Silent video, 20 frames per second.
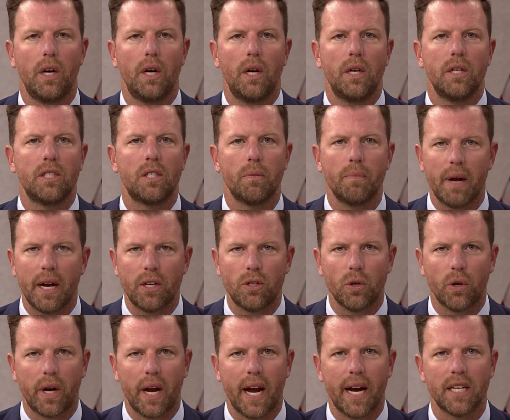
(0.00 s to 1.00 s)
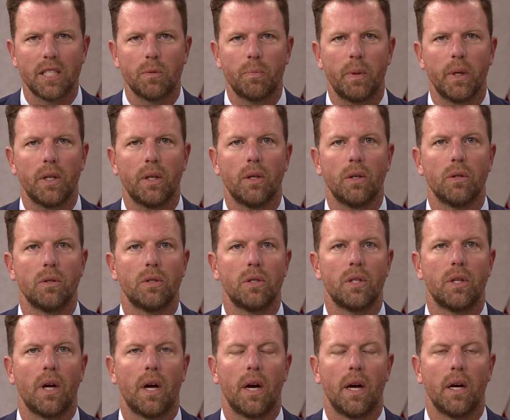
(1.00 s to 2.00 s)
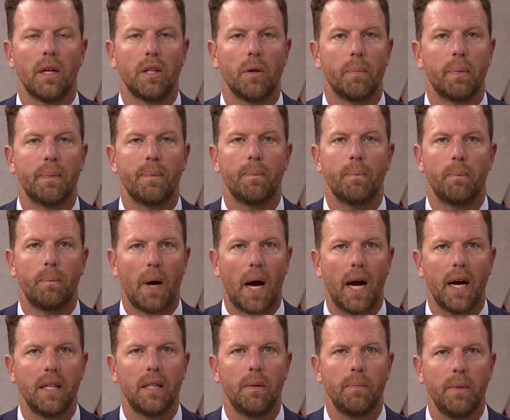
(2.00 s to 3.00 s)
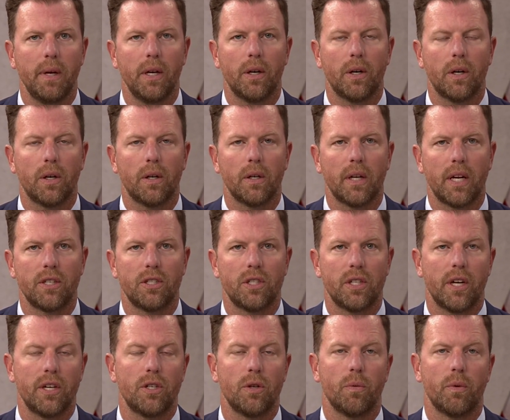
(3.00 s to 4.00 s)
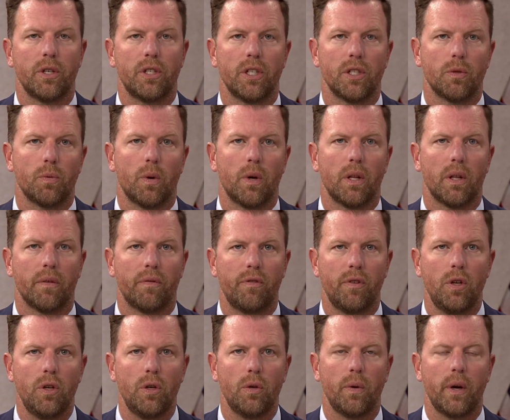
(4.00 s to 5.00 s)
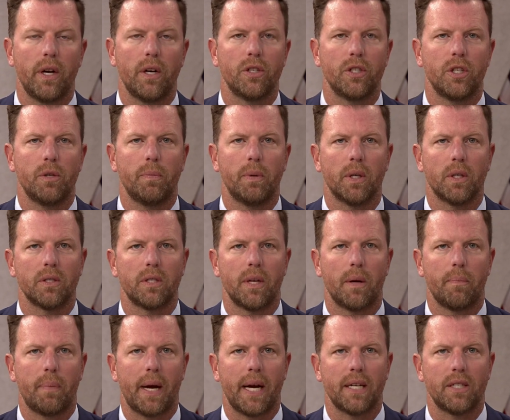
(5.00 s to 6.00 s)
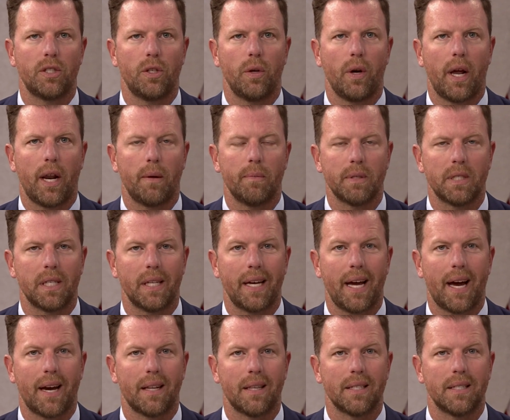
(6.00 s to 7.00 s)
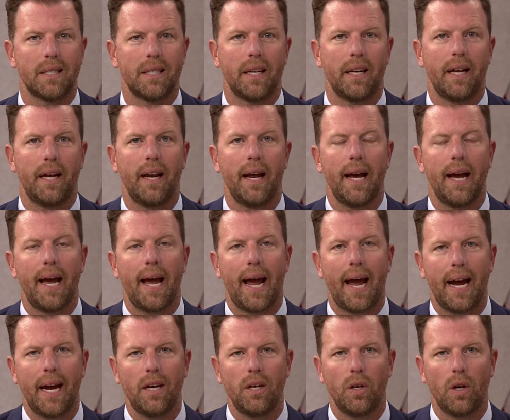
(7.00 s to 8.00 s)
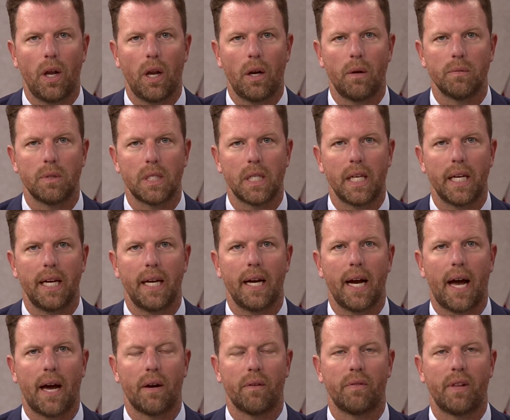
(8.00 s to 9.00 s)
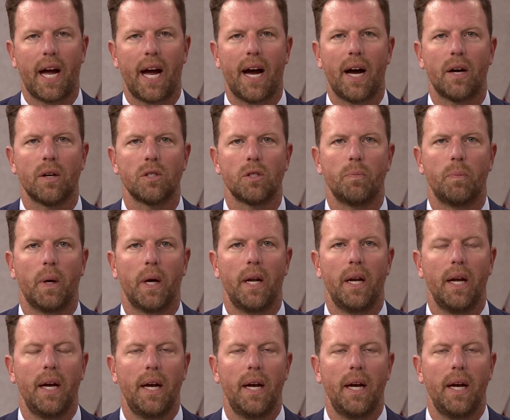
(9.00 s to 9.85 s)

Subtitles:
some natural gas bills, the behind the meter legislation, which is one of the few energy bills that passed unanimously out of the Senate and unanimously out of the House. But